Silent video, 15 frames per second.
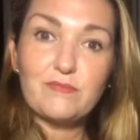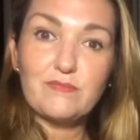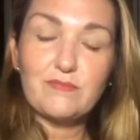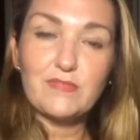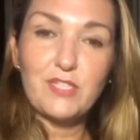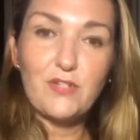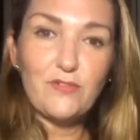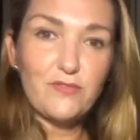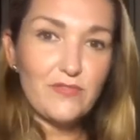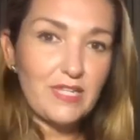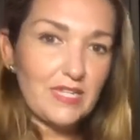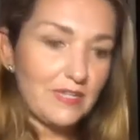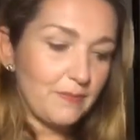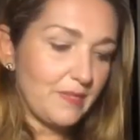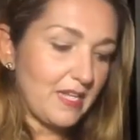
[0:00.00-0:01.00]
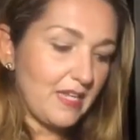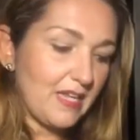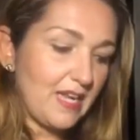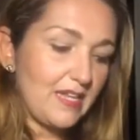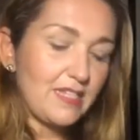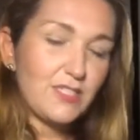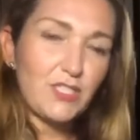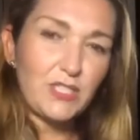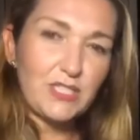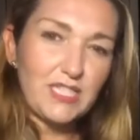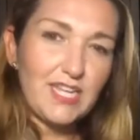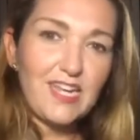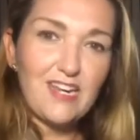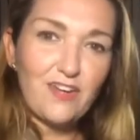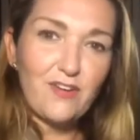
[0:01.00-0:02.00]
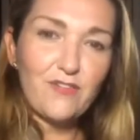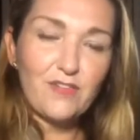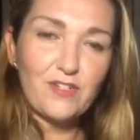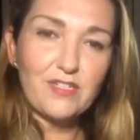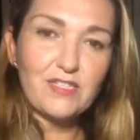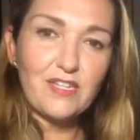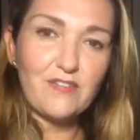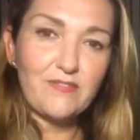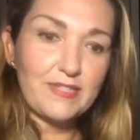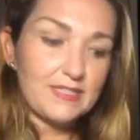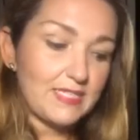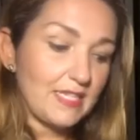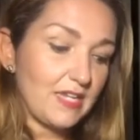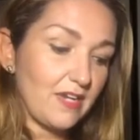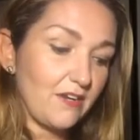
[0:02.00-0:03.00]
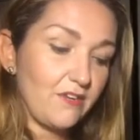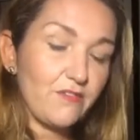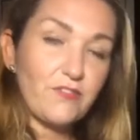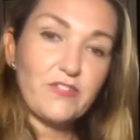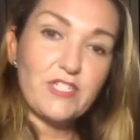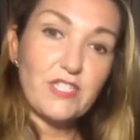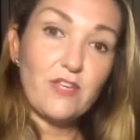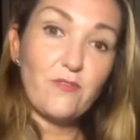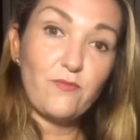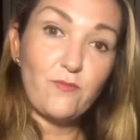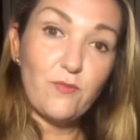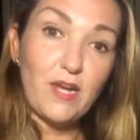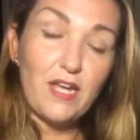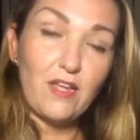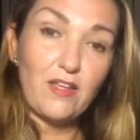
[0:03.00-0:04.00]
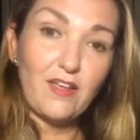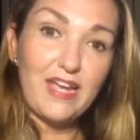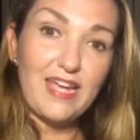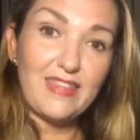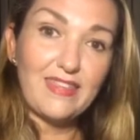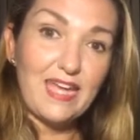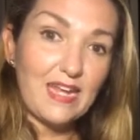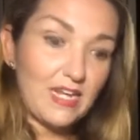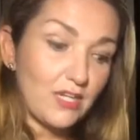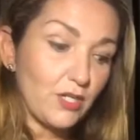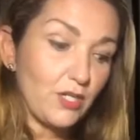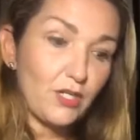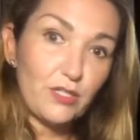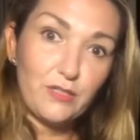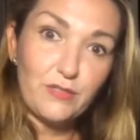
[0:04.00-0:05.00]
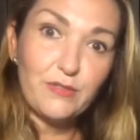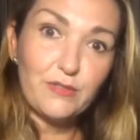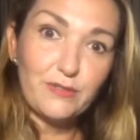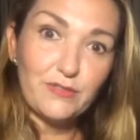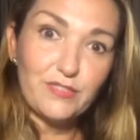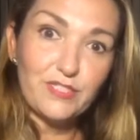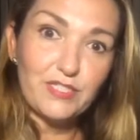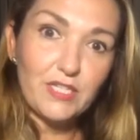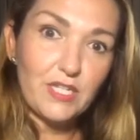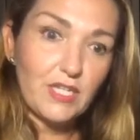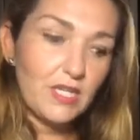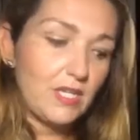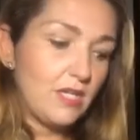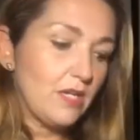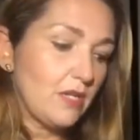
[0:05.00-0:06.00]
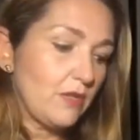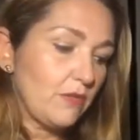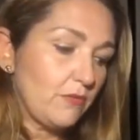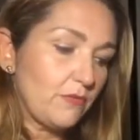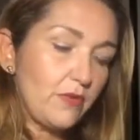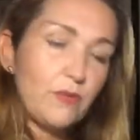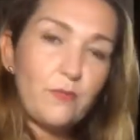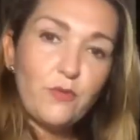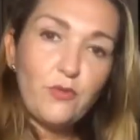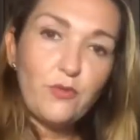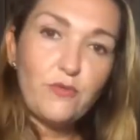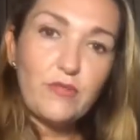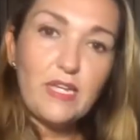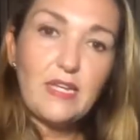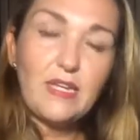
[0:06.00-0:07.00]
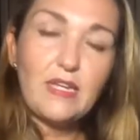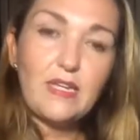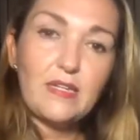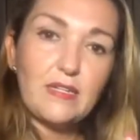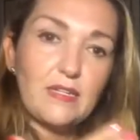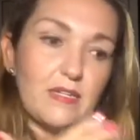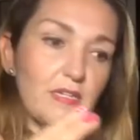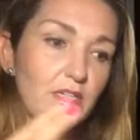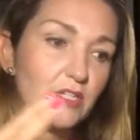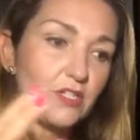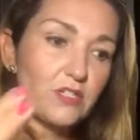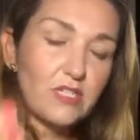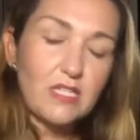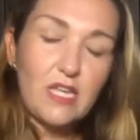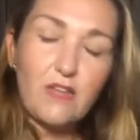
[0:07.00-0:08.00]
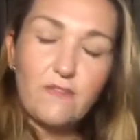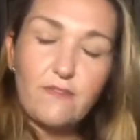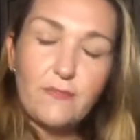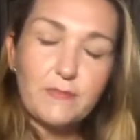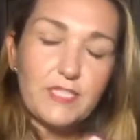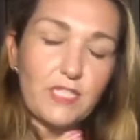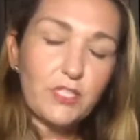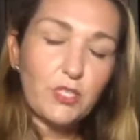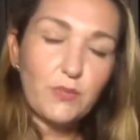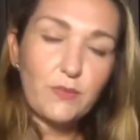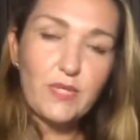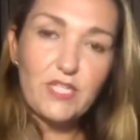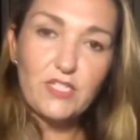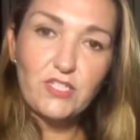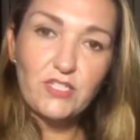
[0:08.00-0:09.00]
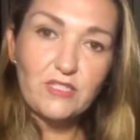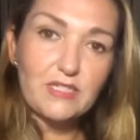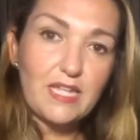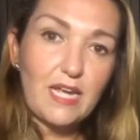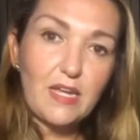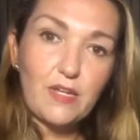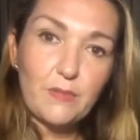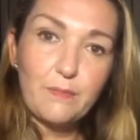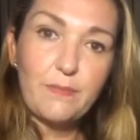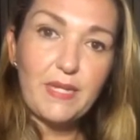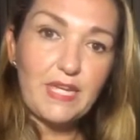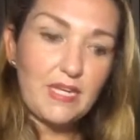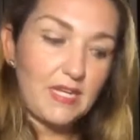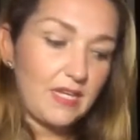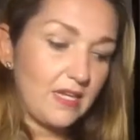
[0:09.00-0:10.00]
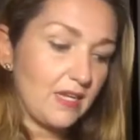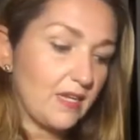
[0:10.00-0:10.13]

You're really being guided to take care of yourself and take care of yourself well. And that includes removing yourself from situations that could be